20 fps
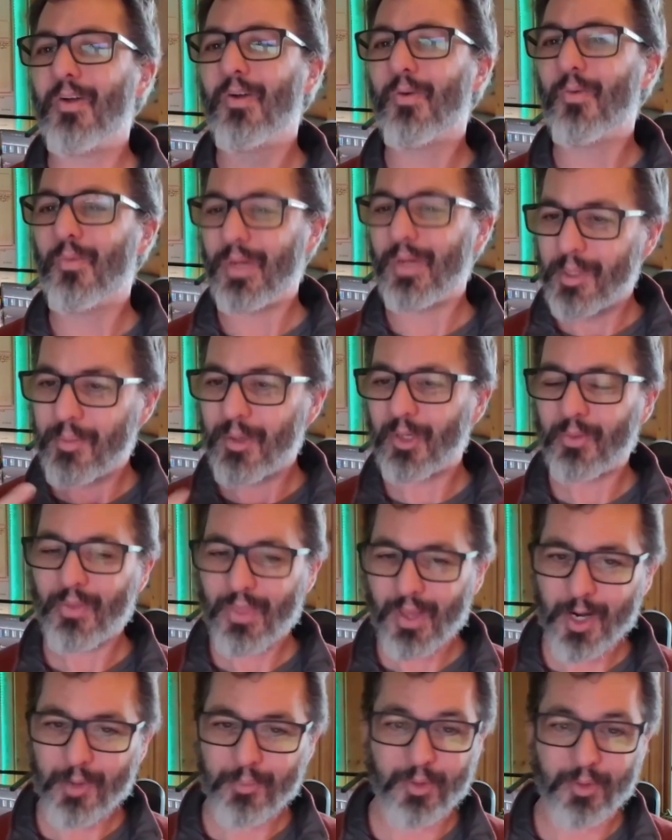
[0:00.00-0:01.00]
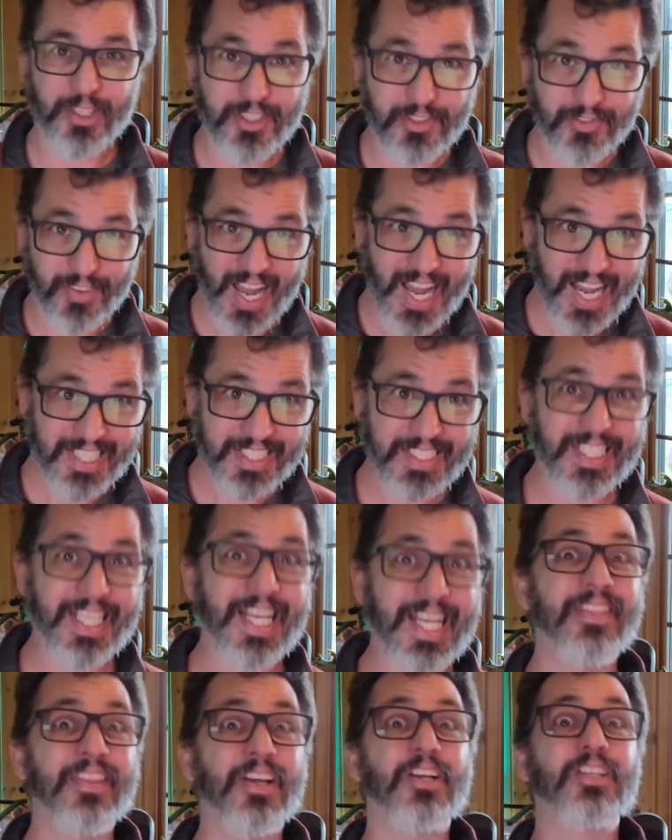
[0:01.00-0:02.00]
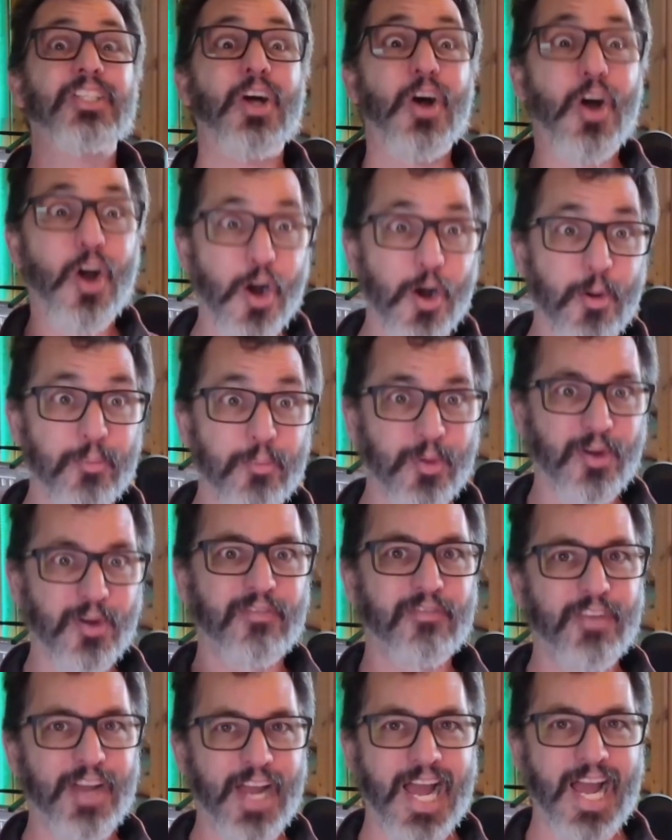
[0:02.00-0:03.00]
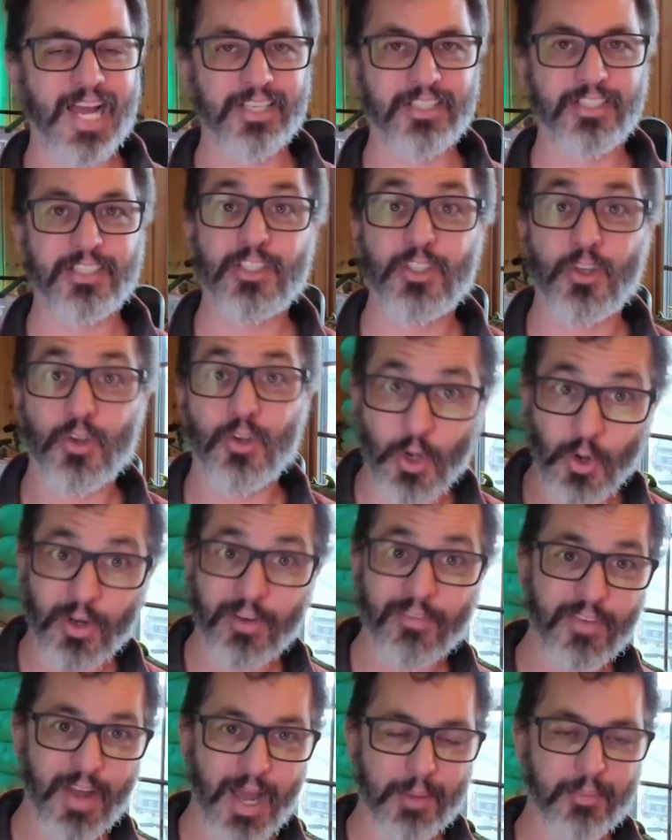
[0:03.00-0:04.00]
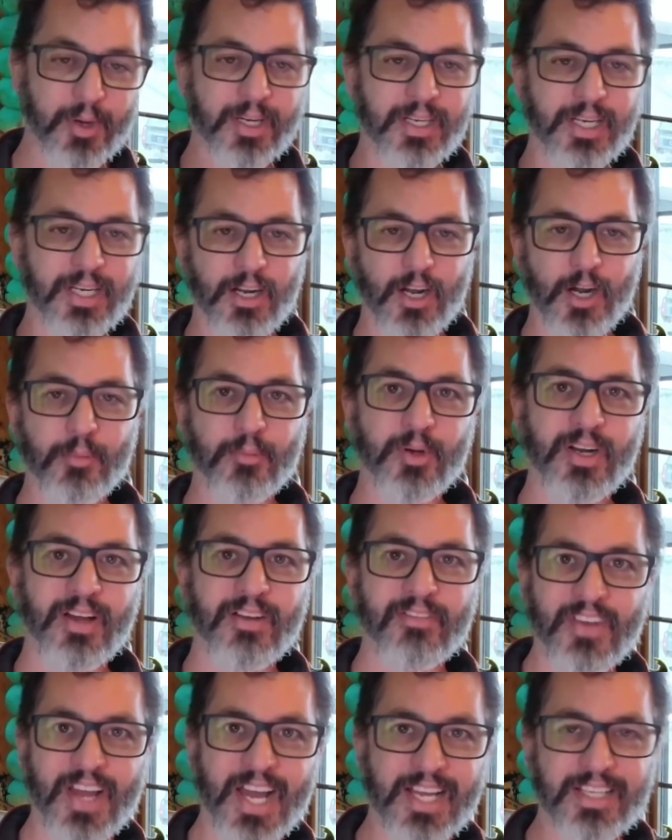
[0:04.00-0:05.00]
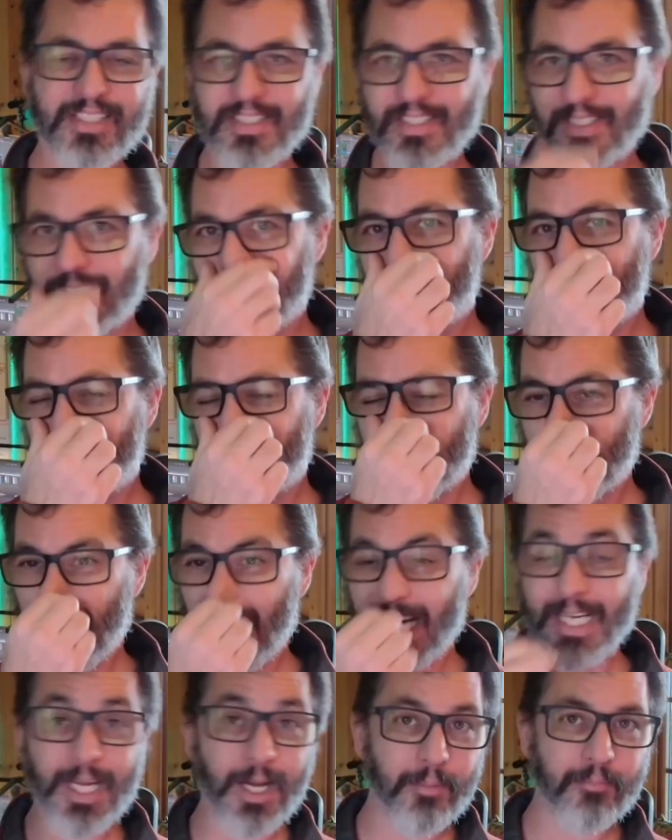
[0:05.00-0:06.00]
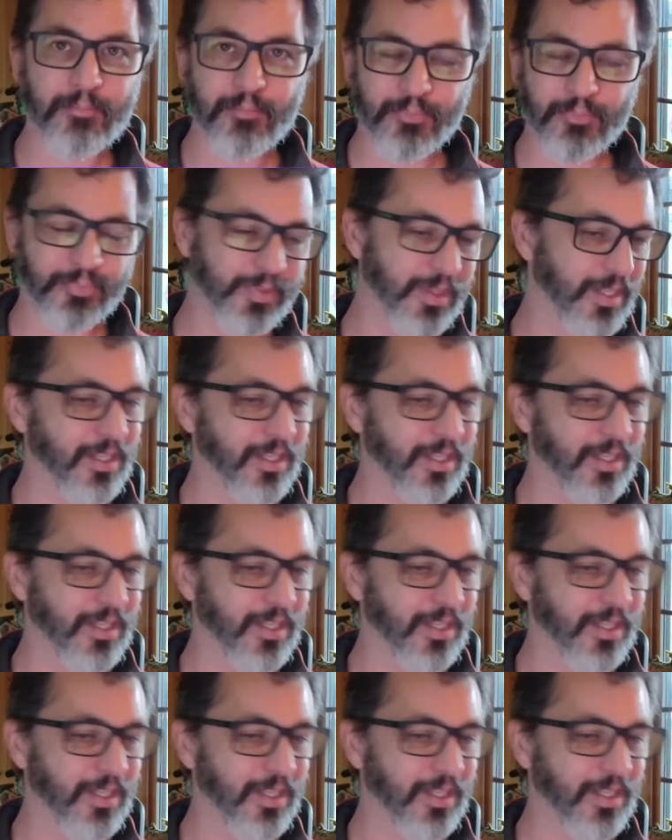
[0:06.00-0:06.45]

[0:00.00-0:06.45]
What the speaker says: when you build with Harper, there's fast and there's Harper fast. So go to fabric.harper.fast, sign up,